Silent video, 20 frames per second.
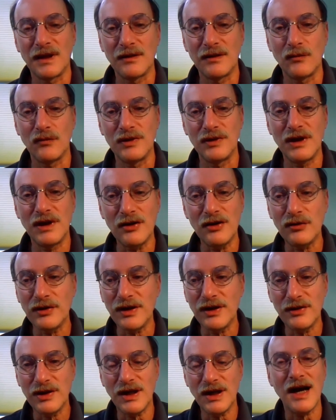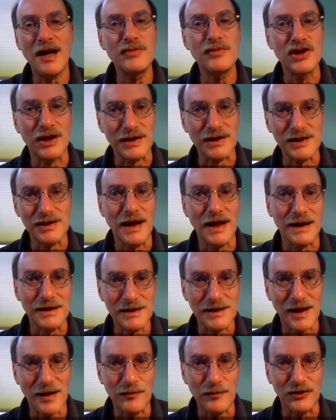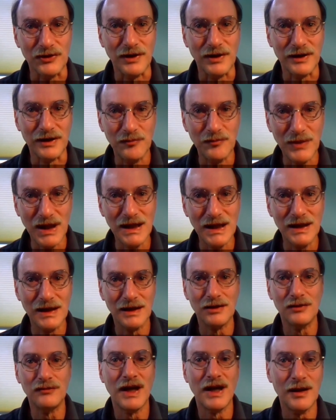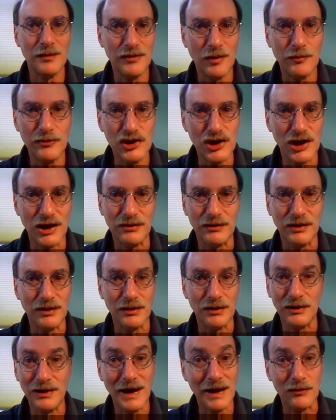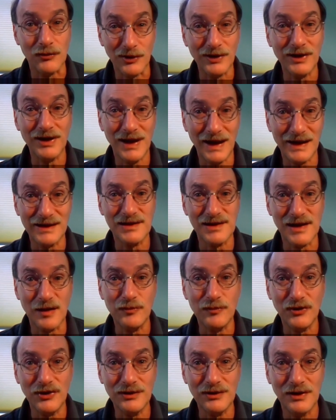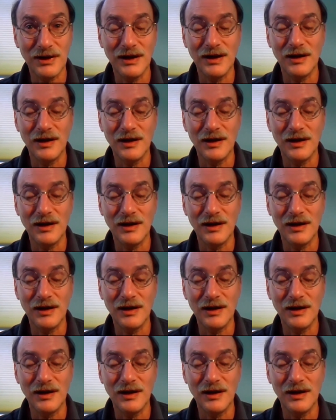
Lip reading: not only are the objects not separate, like me and a random number generator are not really that separate,